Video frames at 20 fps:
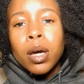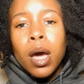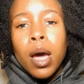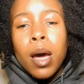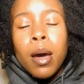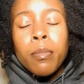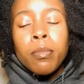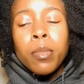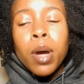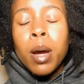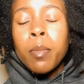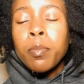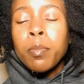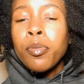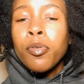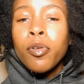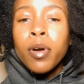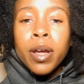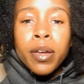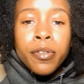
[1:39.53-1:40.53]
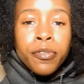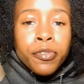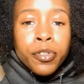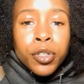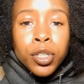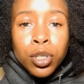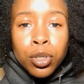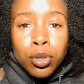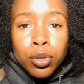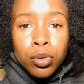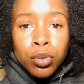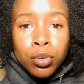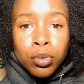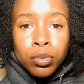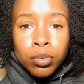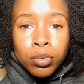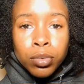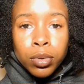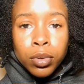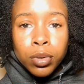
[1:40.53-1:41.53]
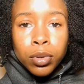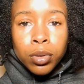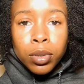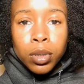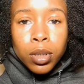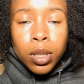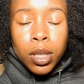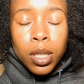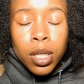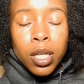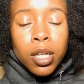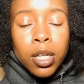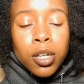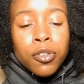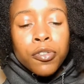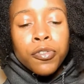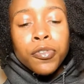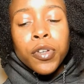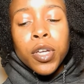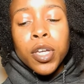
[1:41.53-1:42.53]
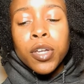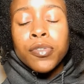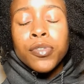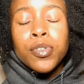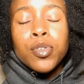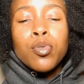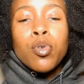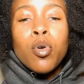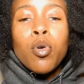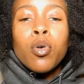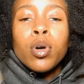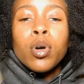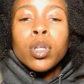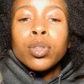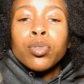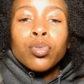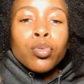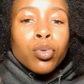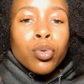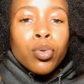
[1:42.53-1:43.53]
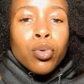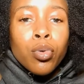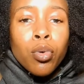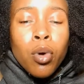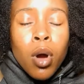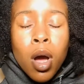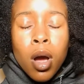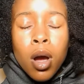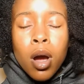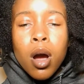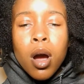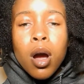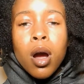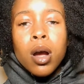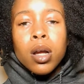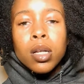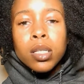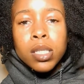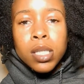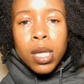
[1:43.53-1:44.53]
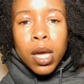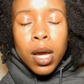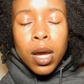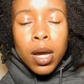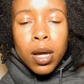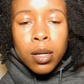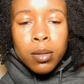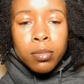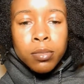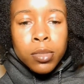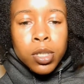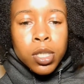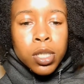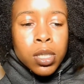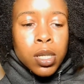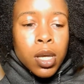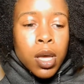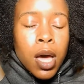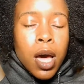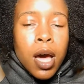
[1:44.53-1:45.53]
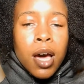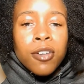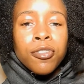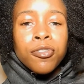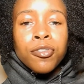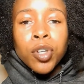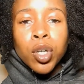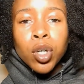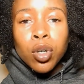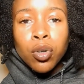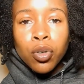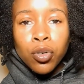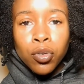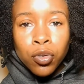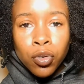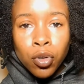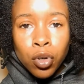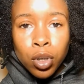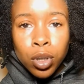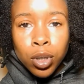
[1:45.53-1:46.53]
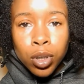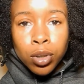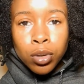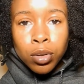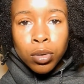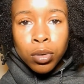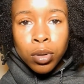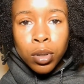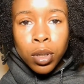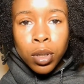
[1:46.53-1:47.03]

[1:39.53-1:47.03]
I'm praying for you if you're going through hard times. I feel for you